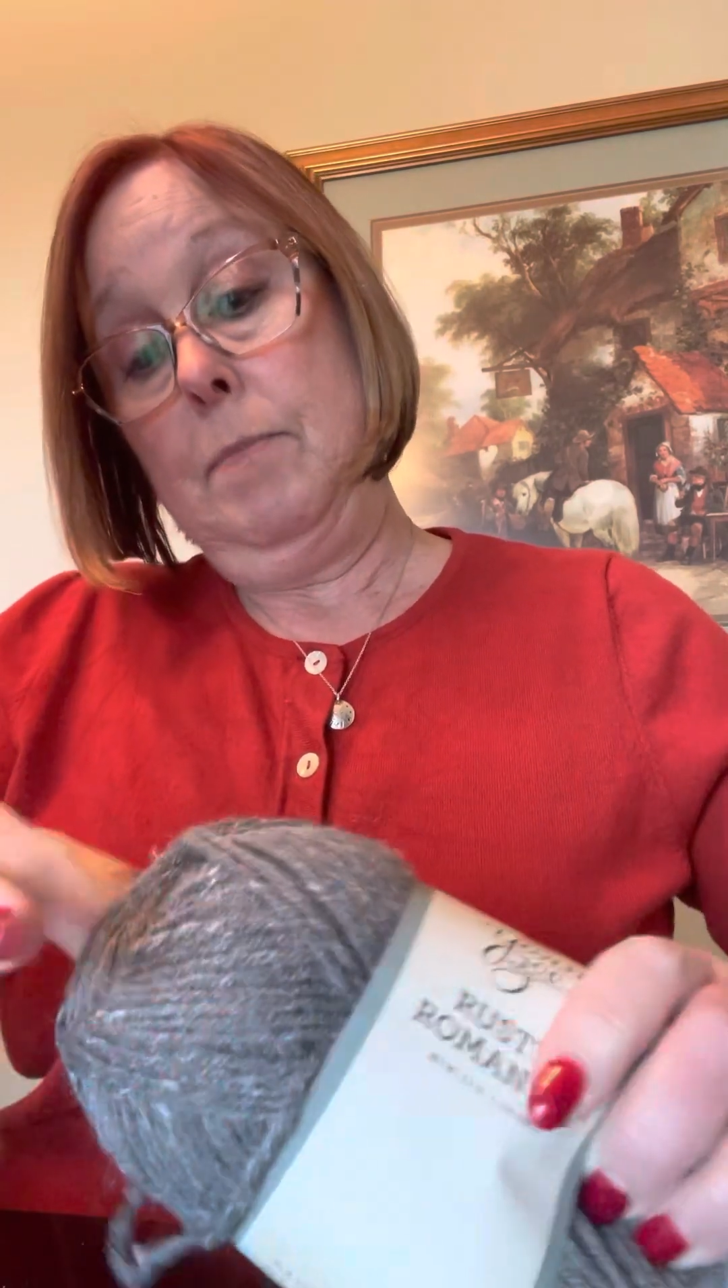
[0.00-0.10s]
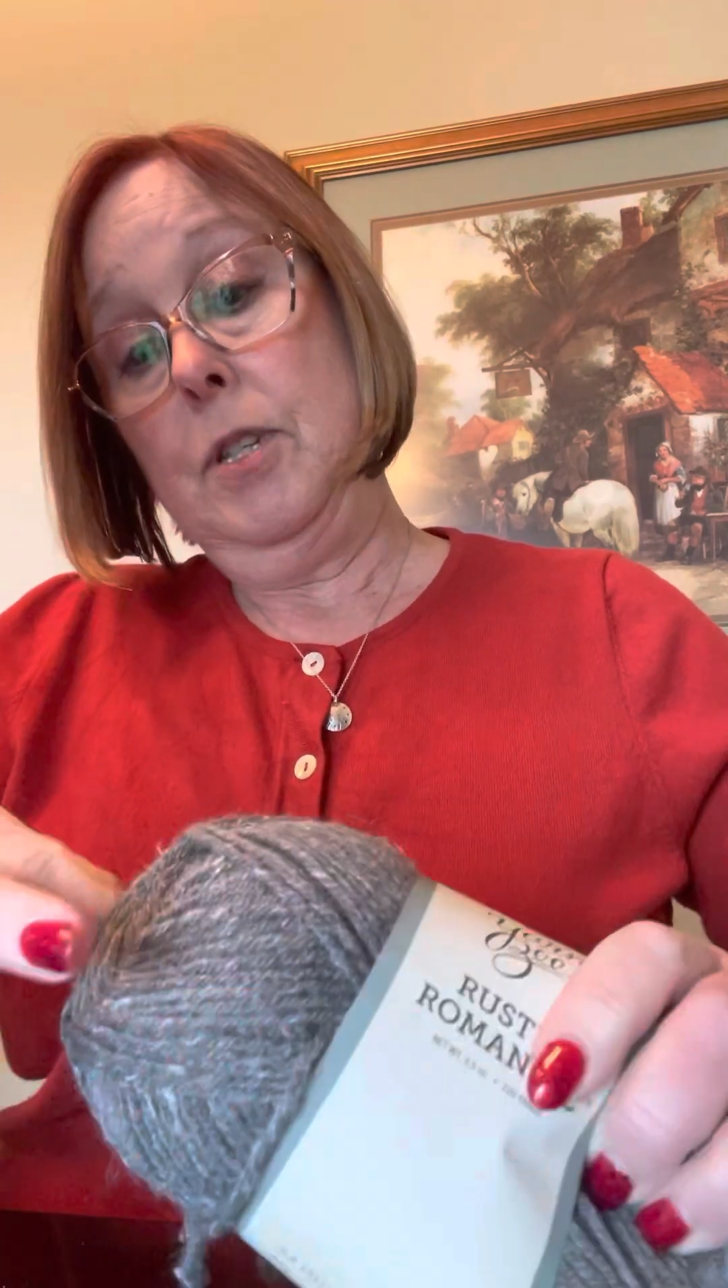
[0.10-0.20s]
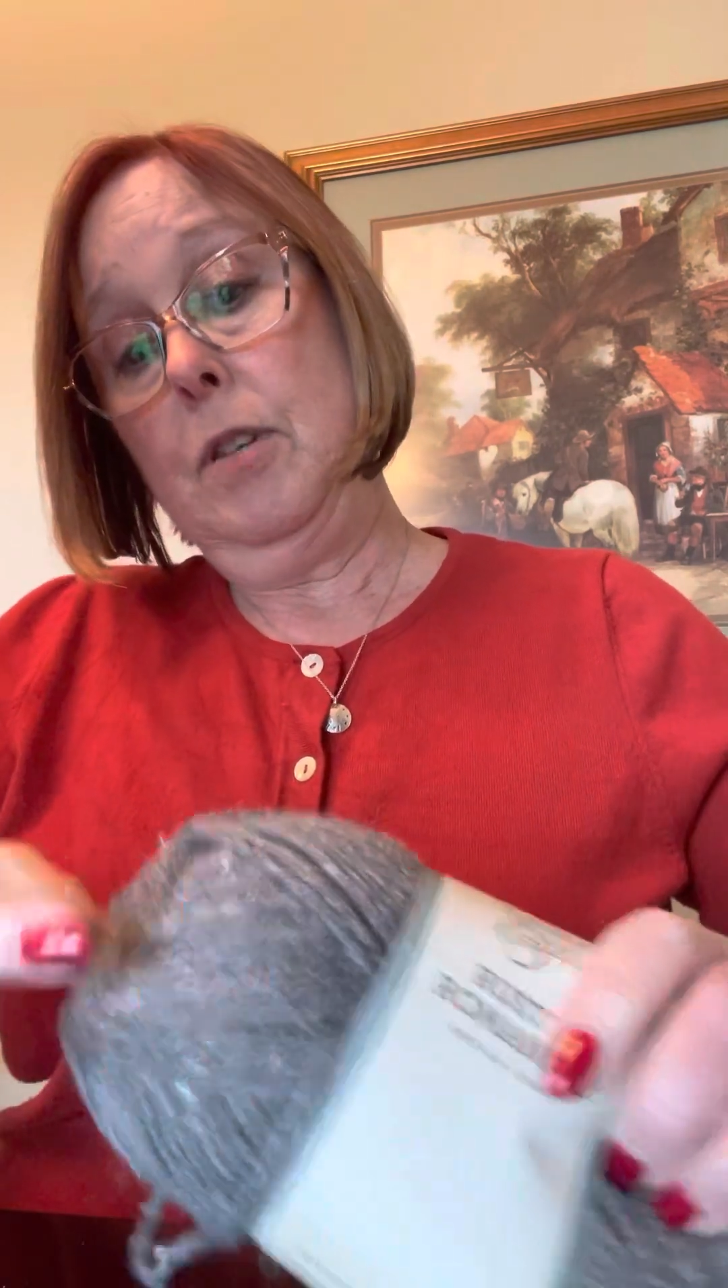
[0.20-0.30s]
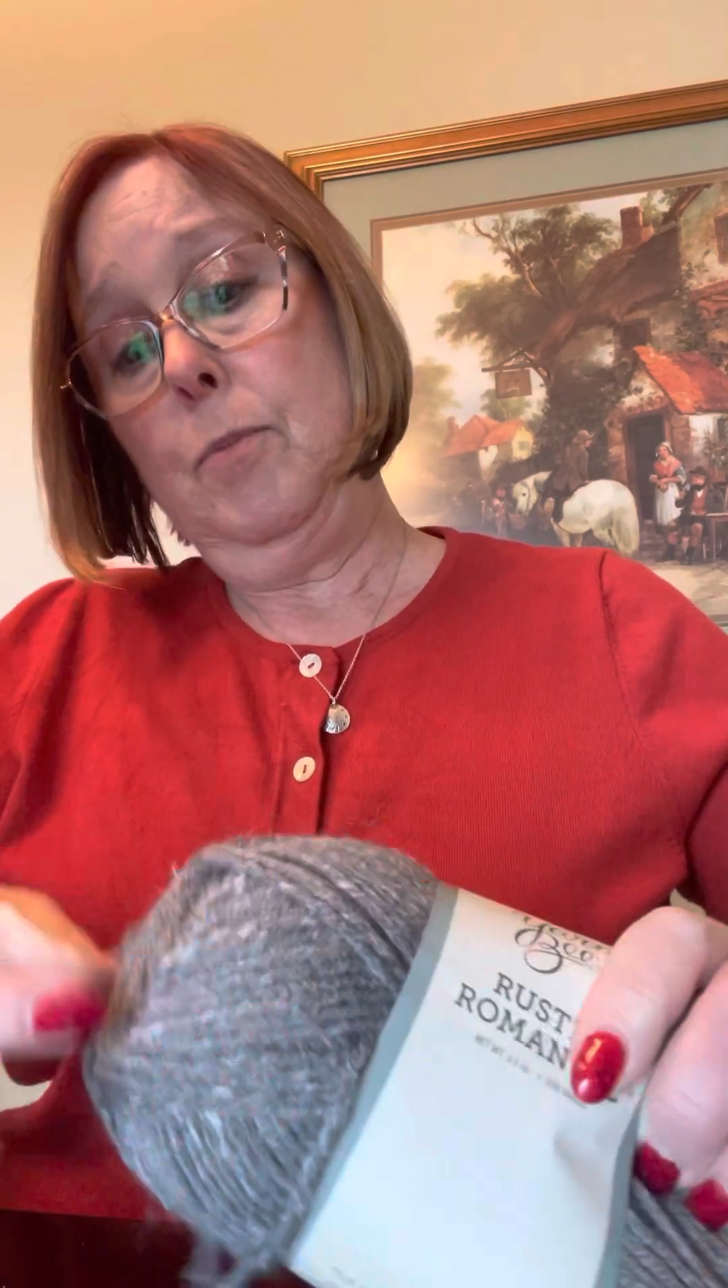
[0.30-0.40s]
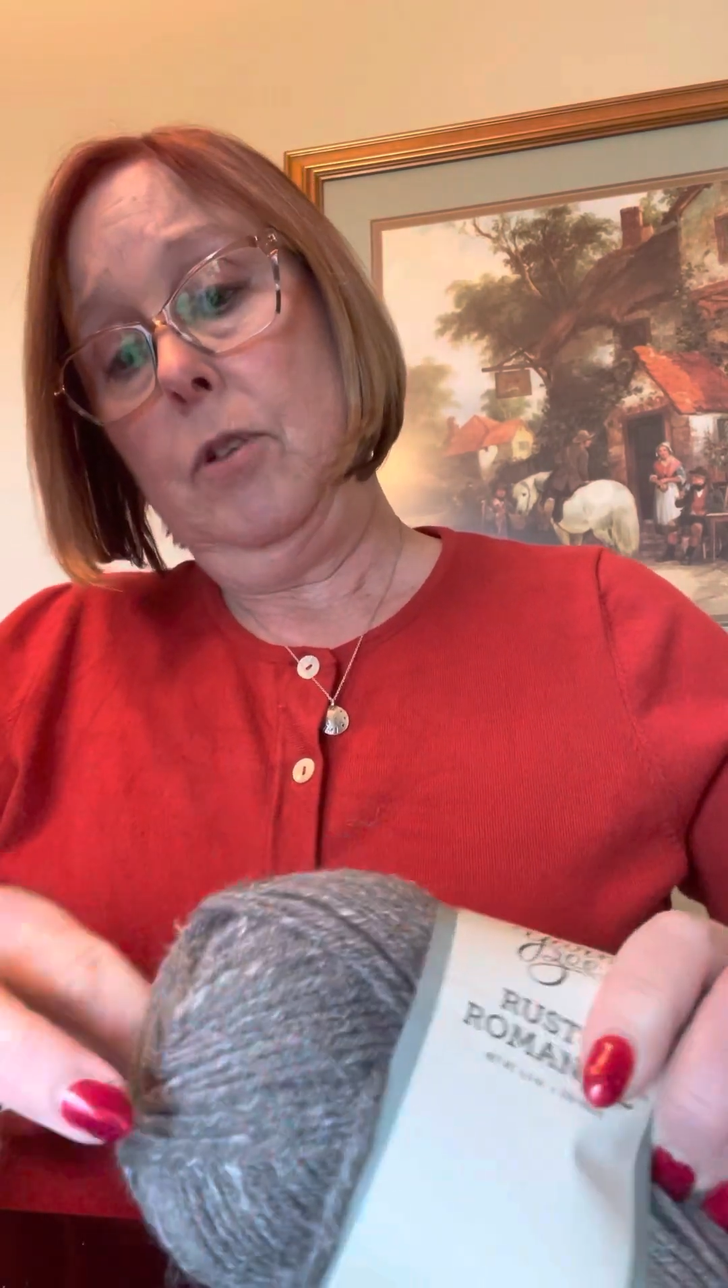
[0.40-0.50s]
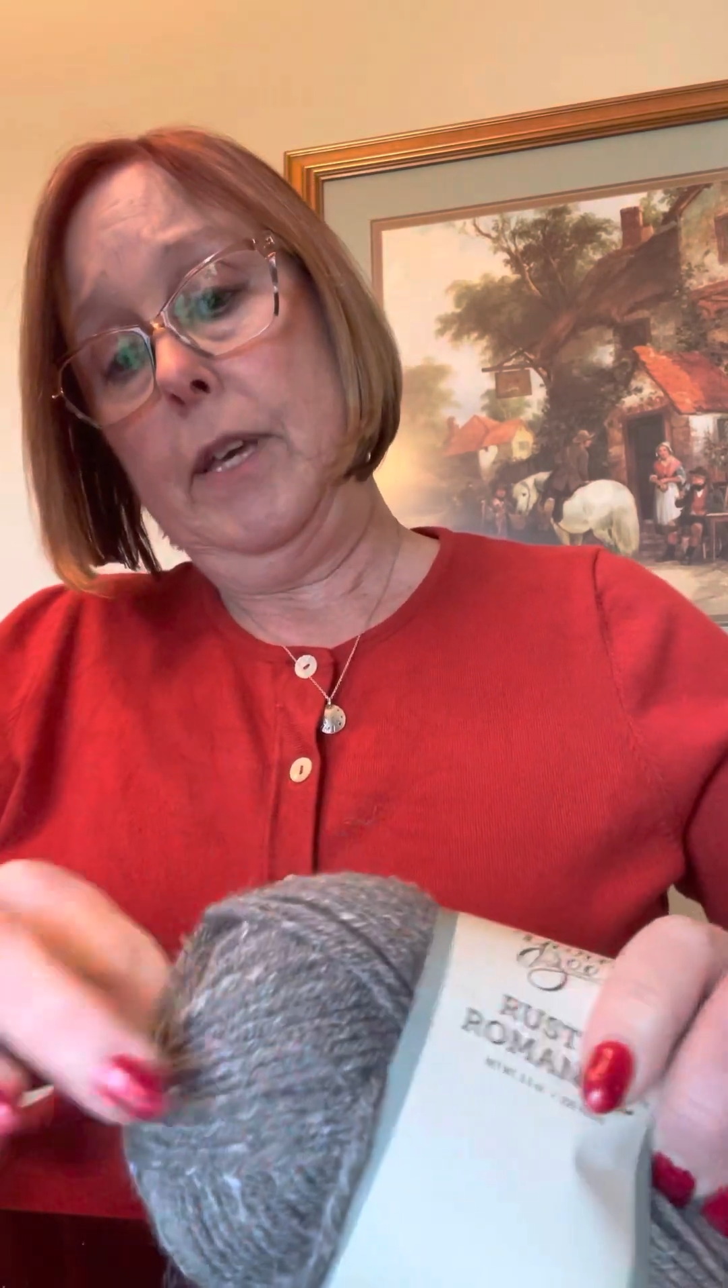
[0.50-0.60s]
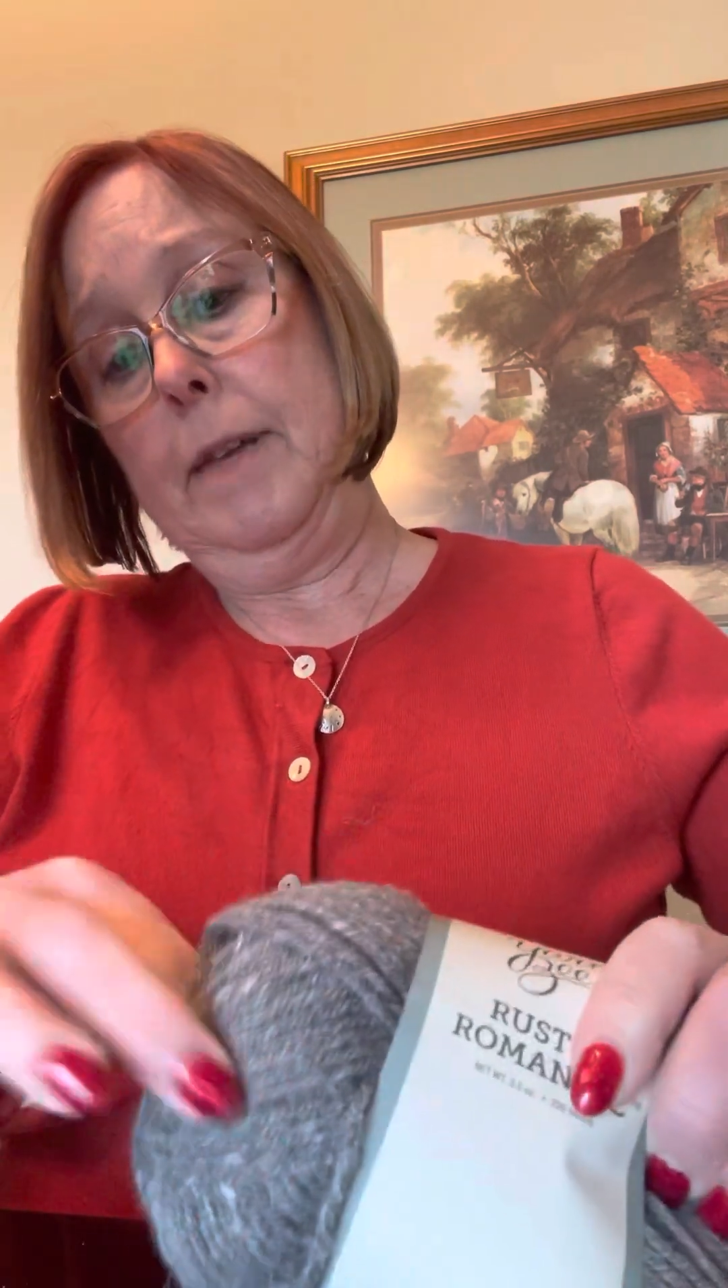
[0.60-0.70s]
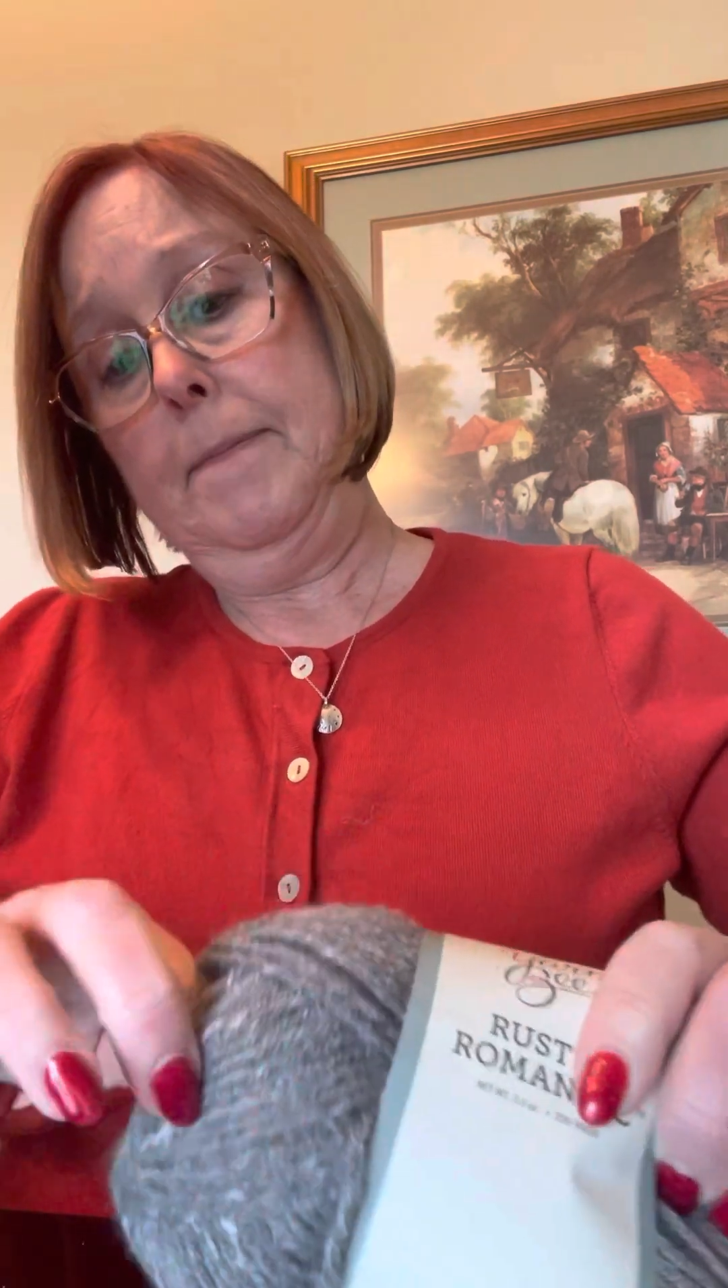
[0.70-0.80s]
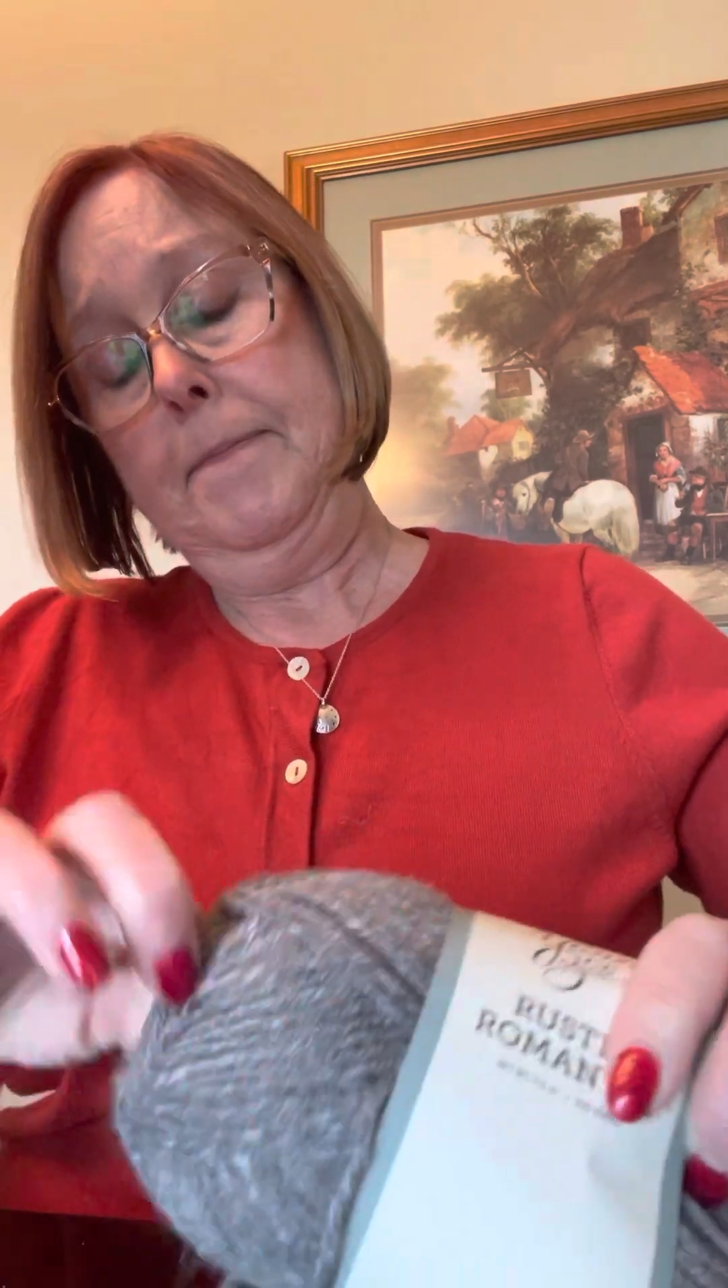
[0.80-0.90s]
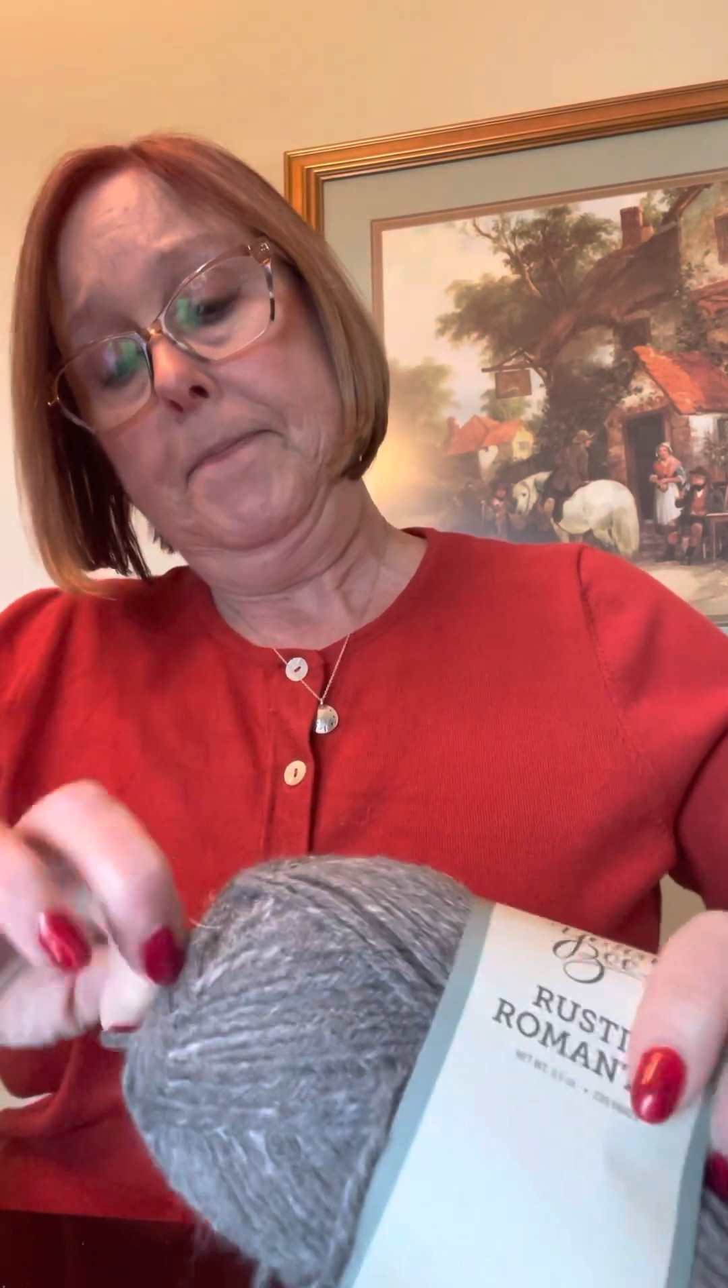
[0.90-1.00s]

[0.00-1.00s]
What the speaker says: just going to pull in.